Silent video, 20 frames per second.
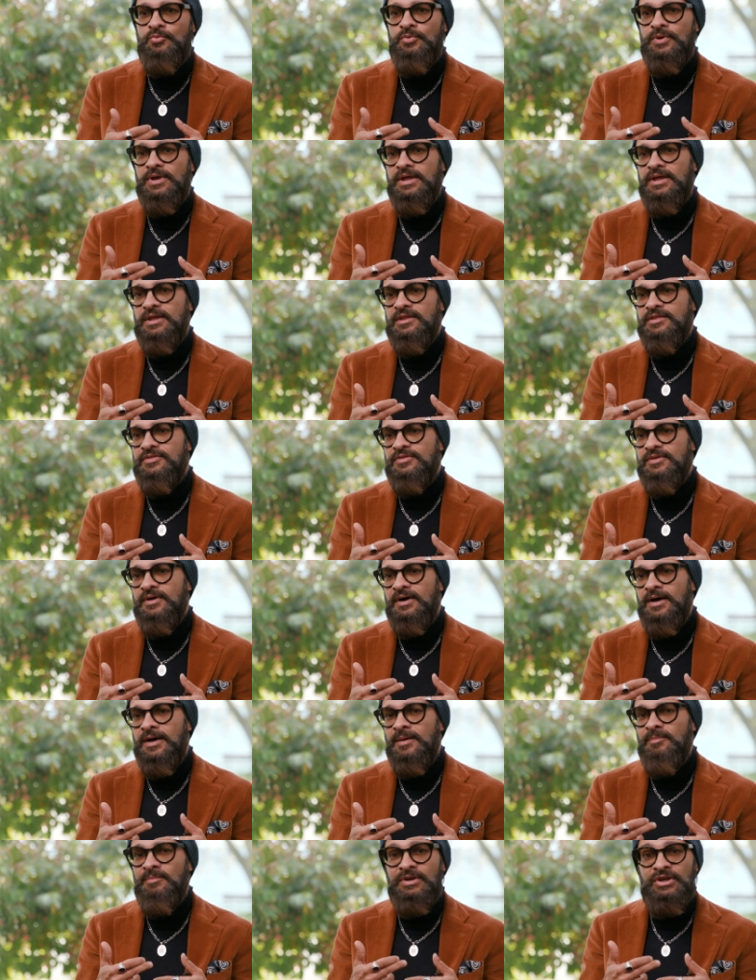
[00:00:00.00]
with
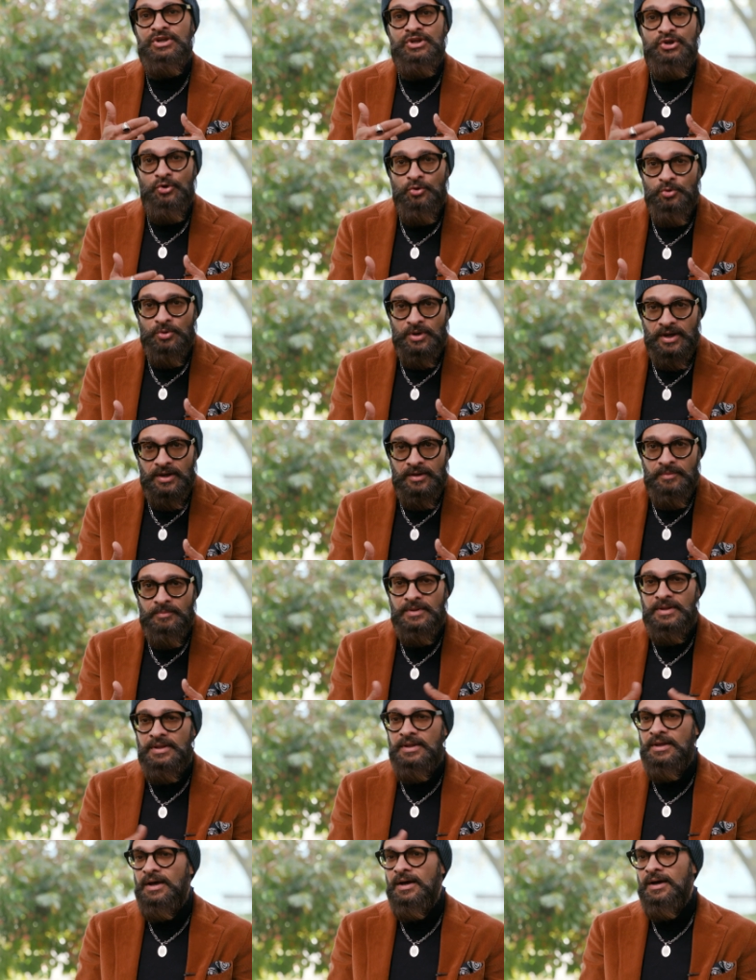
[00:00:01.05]
um, yoga,
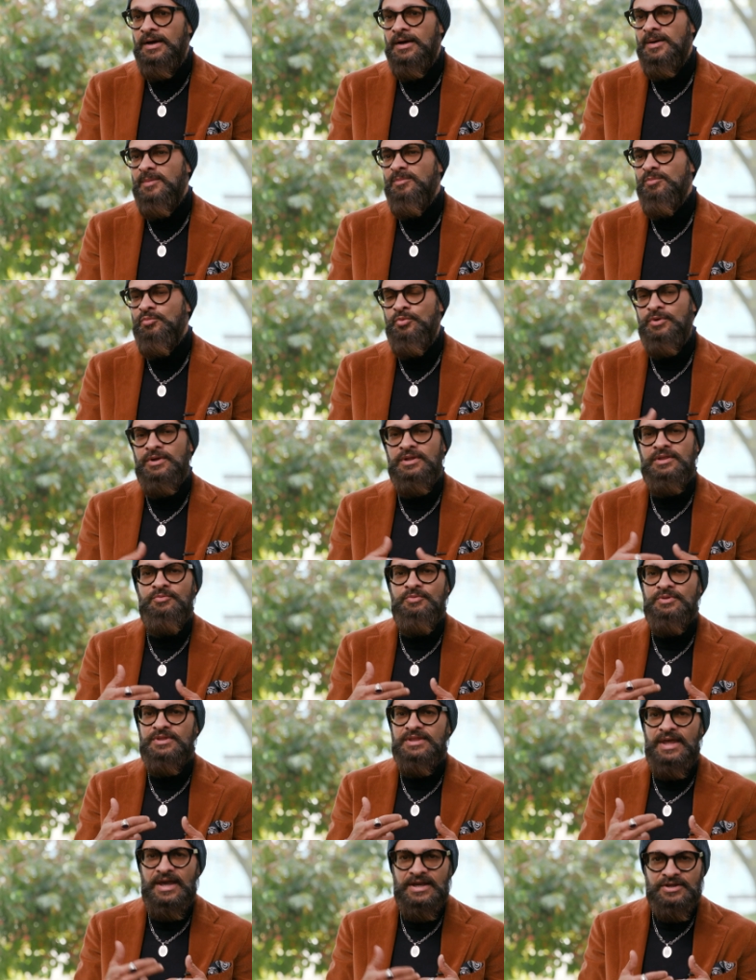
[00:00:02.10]
Um, with,
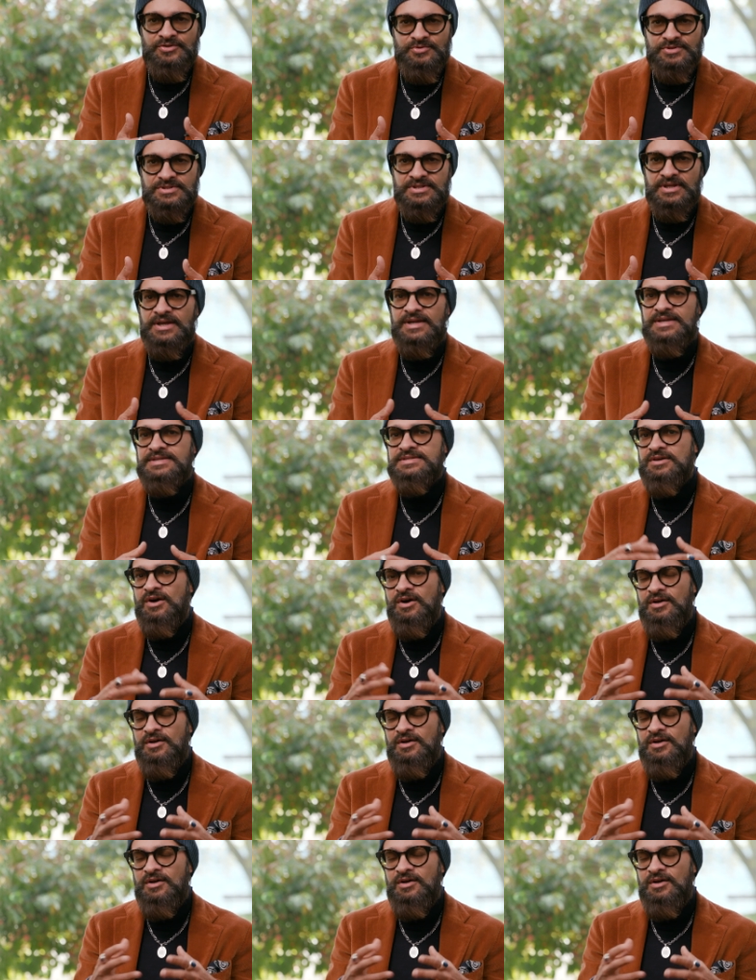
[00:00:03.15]
with exercise.